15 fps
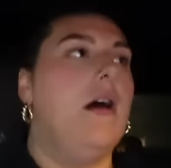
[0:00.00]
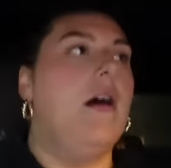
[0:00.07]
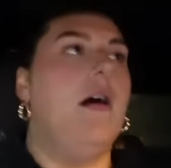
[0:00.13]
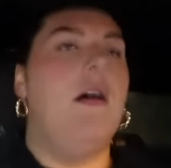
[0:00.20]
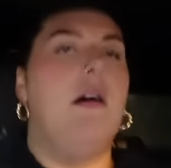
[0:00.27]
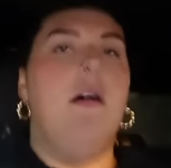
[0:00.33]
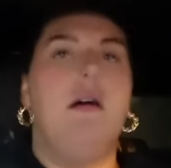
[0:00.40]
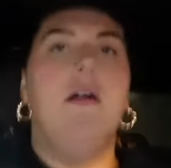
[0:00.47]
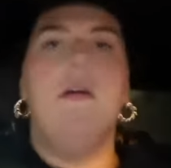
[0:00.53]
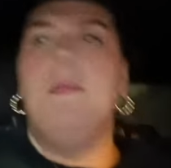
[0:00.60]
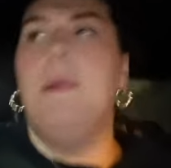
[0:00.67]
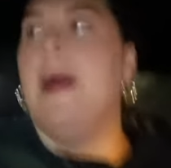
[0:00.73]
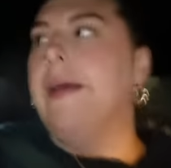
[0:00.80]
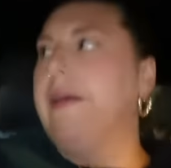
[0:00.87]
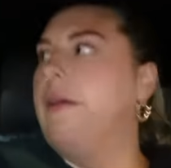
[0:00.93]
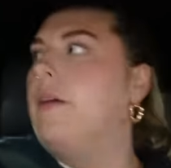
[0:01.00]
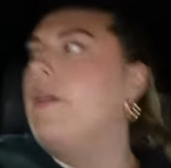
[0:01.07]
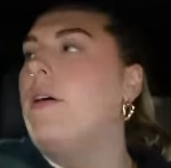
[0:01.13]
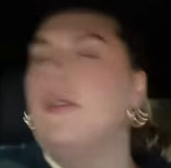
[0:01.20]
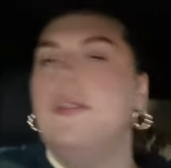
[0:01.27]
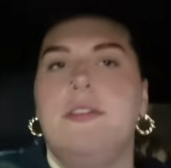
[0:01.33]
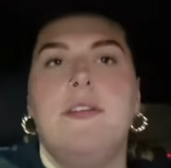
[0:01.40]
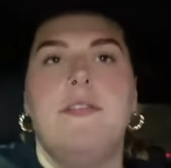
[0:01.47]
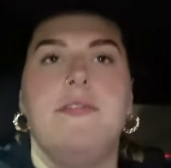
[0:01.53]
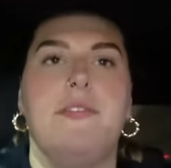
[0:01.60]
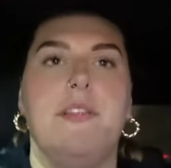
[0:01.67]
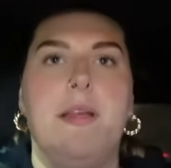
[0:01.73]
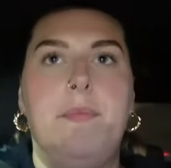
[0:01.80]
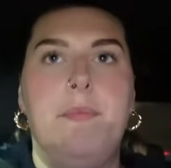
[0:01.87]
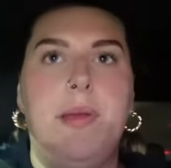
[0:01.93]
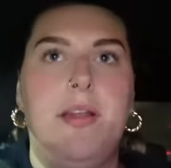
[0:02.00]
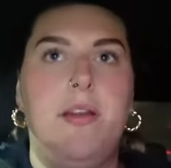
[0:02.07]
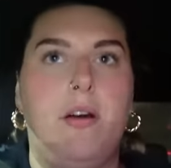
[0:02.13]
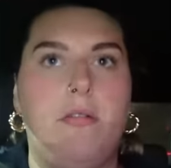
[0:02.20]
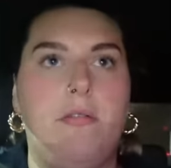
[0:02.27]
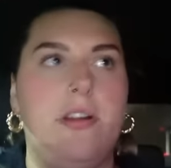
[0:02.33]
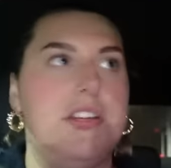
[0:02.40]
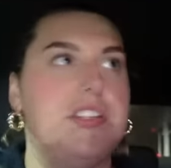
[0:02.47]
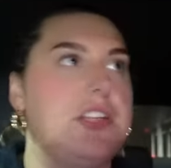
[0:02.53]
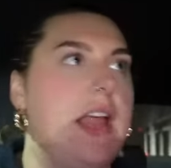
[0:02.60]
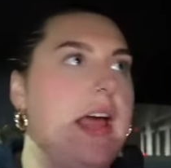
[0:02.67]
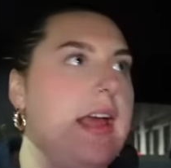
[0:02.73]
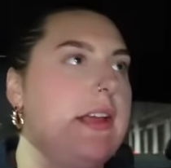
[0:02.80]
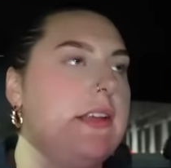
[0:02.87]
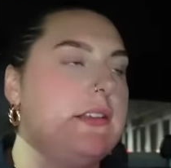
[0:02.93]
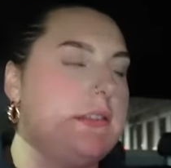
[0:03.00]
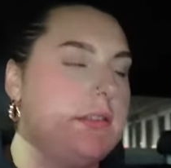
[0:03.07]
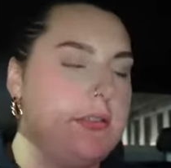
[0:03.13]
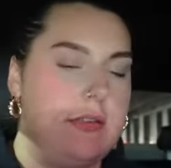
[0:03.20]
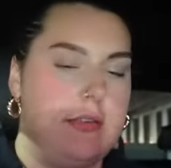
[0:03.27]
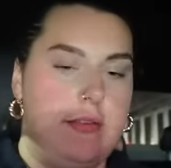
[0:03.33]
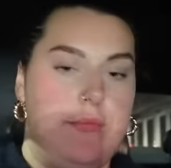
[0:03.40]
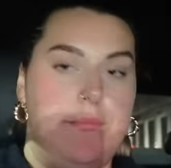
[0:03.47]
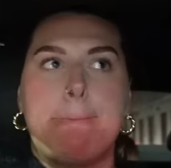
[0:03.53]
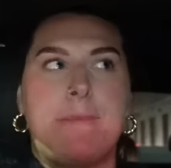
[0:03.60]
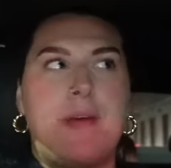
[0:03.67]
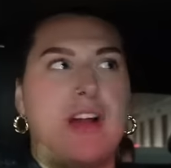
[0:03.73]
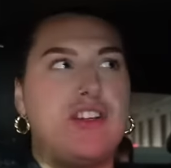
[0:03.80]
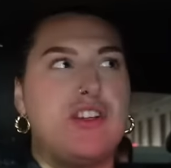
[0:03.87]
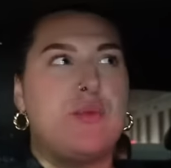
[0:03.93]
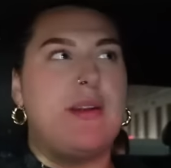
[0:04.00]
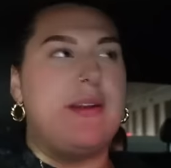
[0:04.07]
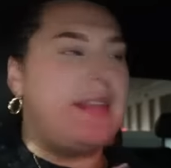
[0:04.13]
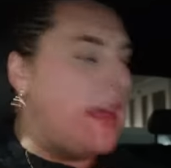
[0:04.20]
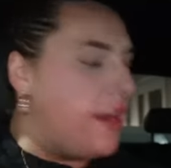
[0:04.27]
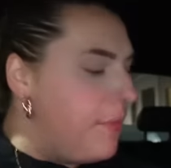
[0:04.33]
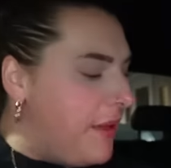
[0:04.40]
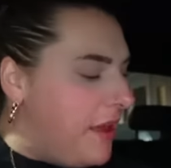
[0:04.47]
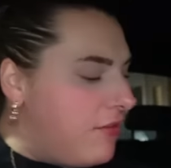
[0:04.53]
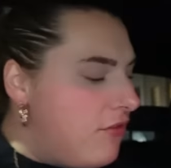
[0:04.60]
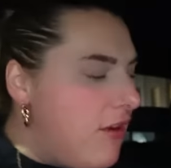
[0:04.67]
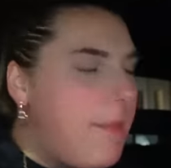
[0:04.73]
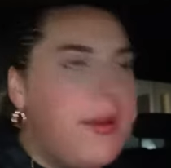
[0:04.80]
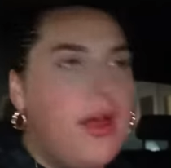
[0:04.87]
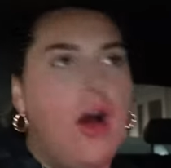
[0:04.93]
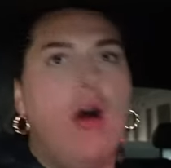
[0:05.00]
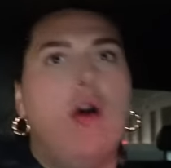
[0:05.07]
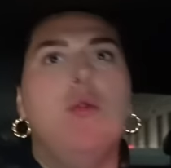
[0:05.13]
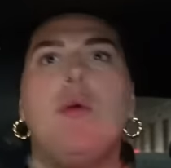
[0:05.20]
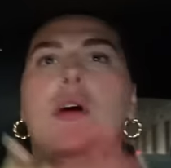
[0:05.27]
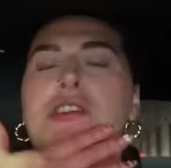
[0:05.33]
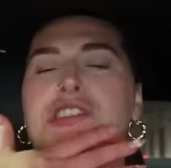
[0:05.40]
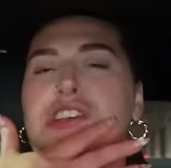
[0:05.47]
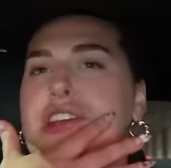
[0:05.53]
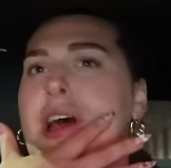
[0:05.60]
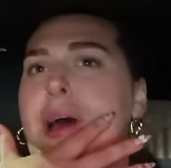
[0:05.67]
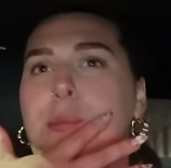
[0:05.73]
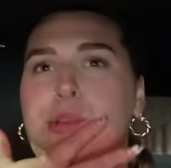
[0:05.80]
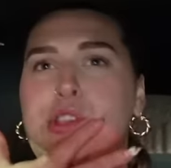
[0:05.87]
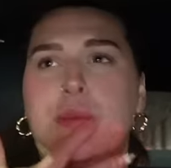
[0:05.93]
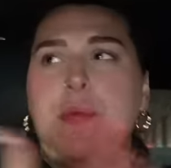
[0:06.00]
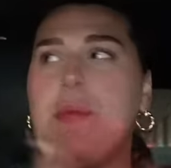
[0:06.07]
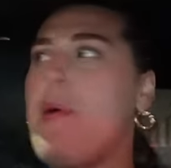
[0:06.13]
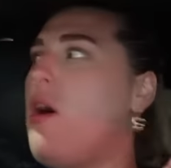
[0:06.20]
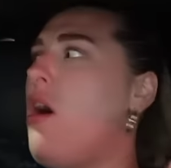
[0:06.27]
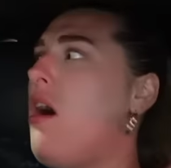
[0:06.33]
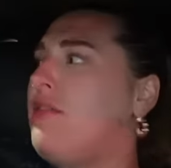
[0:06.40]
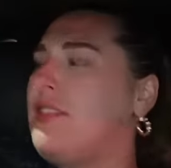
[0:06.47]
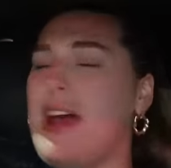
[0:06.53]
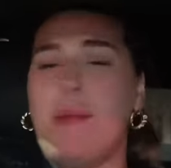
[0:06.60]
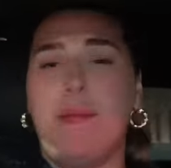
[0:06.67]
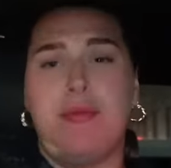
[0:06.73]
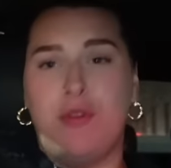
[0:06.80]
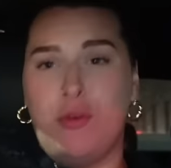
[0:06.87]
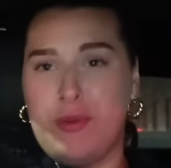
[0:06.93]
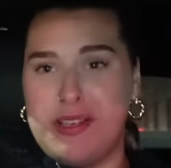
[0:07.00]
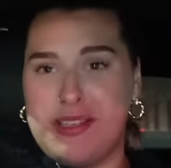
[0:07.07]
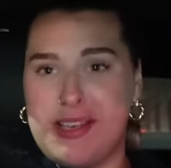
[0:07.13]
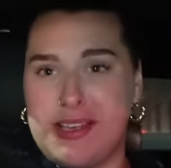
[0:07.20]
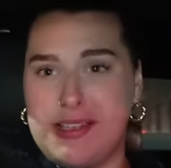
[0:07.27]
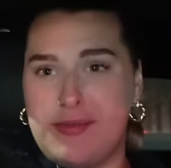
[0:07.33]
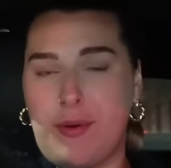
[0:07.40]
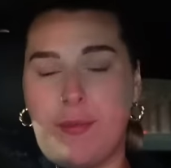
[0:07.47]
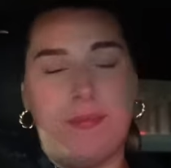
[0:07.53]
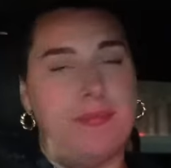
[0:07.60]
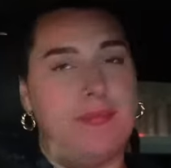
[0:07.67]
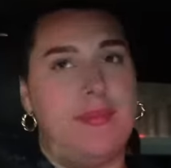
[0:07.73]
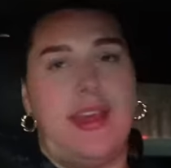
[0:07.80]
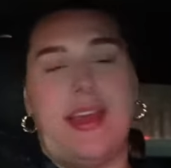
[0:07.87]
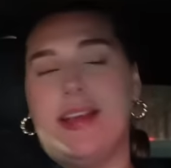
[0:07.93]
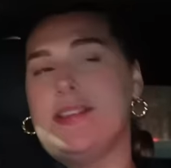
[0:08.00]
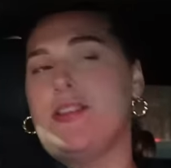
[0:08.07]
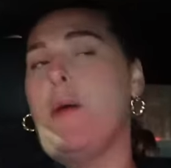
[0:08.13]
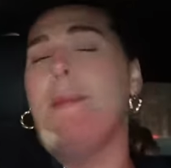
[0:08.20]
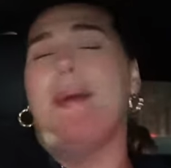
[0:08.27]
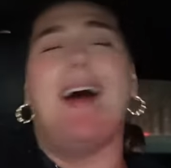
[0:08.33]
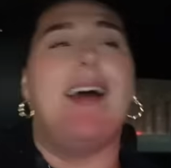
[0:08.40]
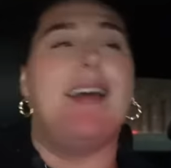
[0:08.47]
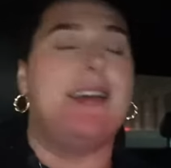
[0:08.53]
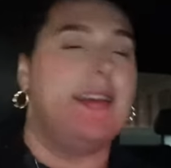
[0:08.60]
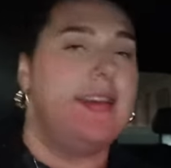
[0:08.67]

Oh my god, the flipping orange lights. I just went down a bit of a rabbit hole watching Super Bowl halftime performances from years gone by.